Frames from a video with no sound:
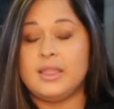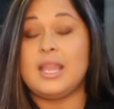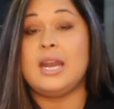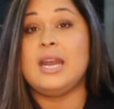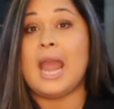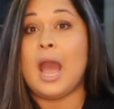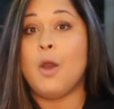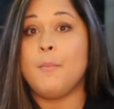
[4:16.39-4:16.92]
they
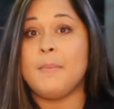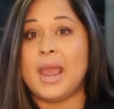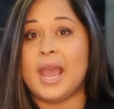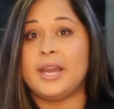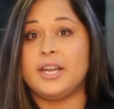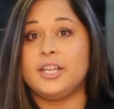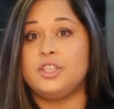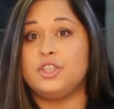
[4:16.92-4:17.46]
now
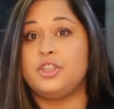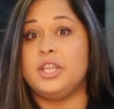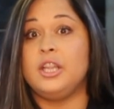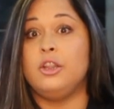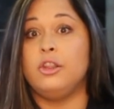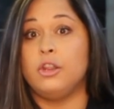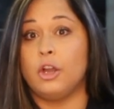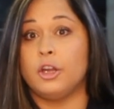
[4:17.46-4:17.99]
manage the
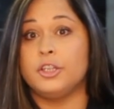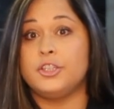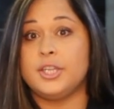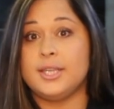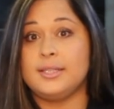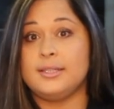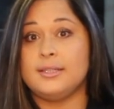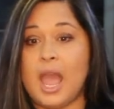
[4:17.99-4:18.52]

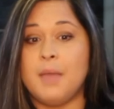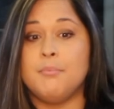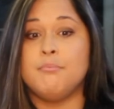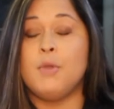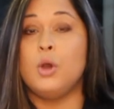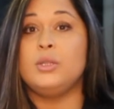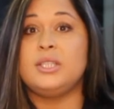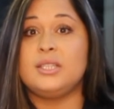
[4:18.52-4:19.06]
largest
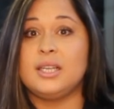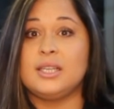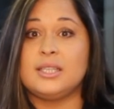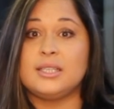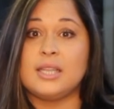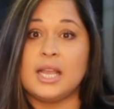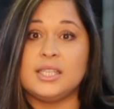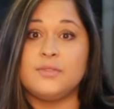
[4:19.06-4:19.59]
and most
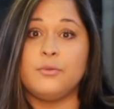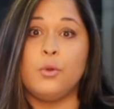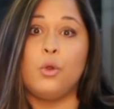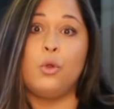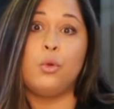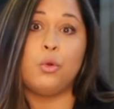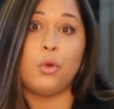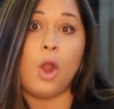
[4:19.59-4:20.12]
successful
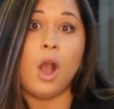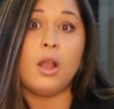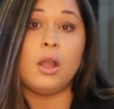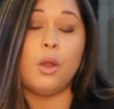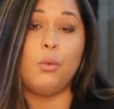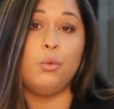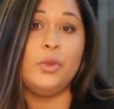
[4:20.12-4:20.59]
croc